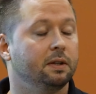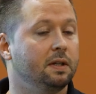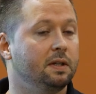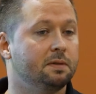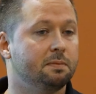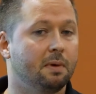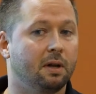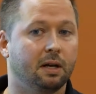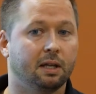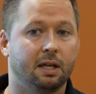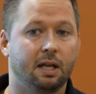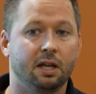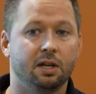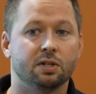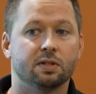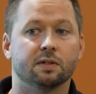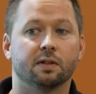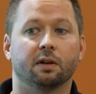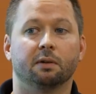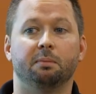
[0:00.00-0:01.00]
These
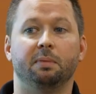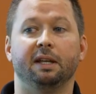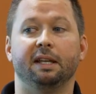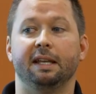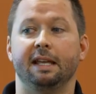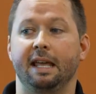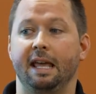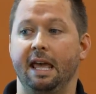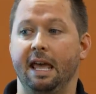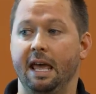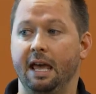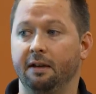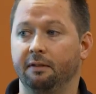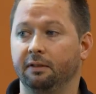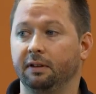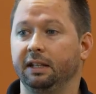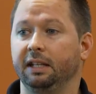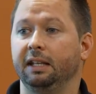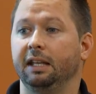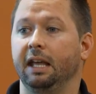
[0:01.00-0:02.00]
medications are being
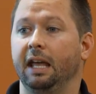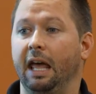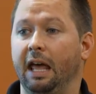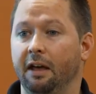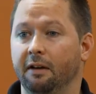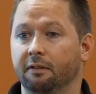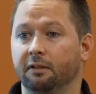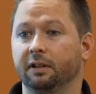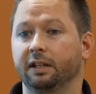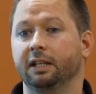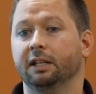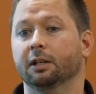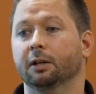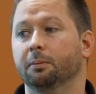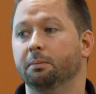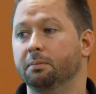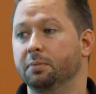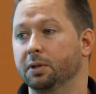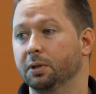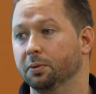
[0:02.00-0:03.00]
heavily, heavily
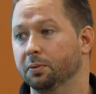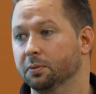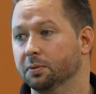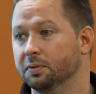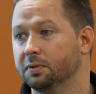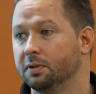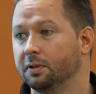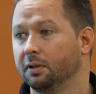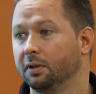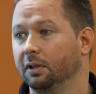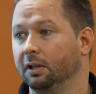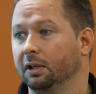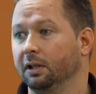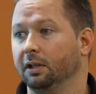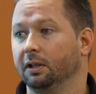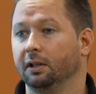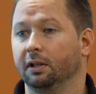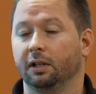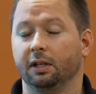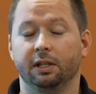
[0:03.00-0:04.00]
abused
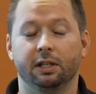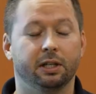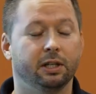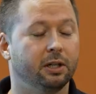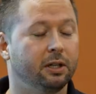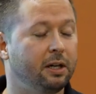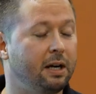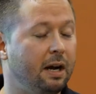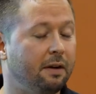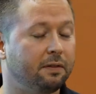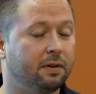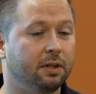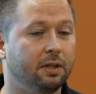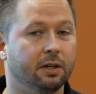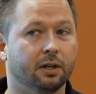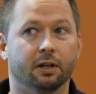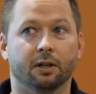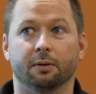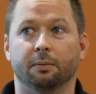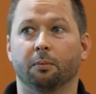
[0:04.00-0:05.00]
year after
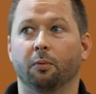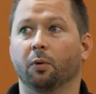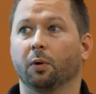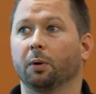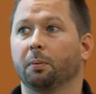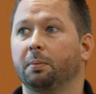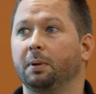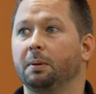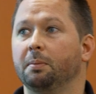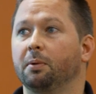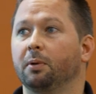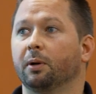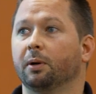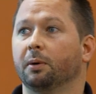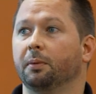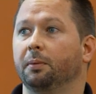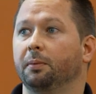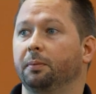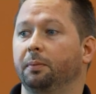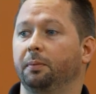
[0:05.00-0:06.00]
year. More people
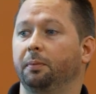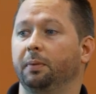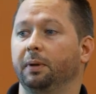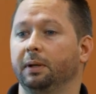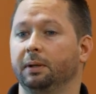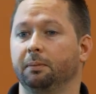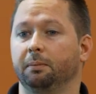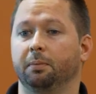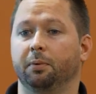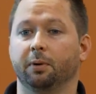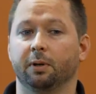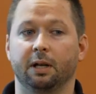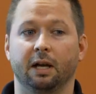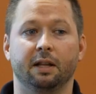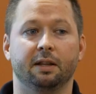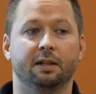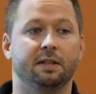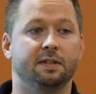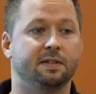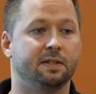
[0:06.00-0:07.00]
are being put
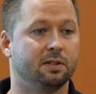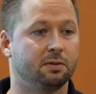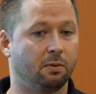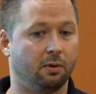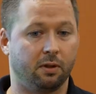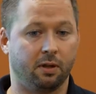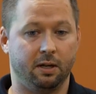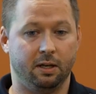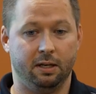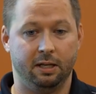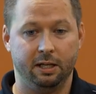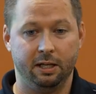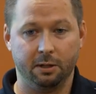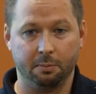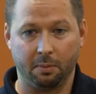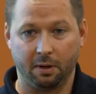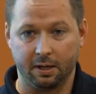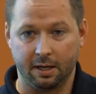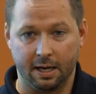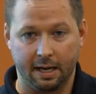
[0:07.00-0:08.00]
on these things, whether they need
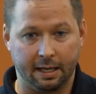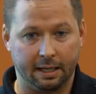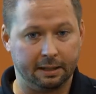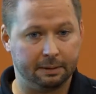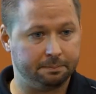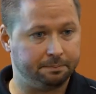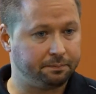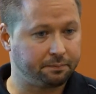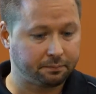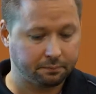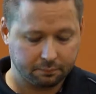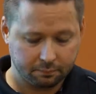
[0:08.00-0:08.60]
them or not.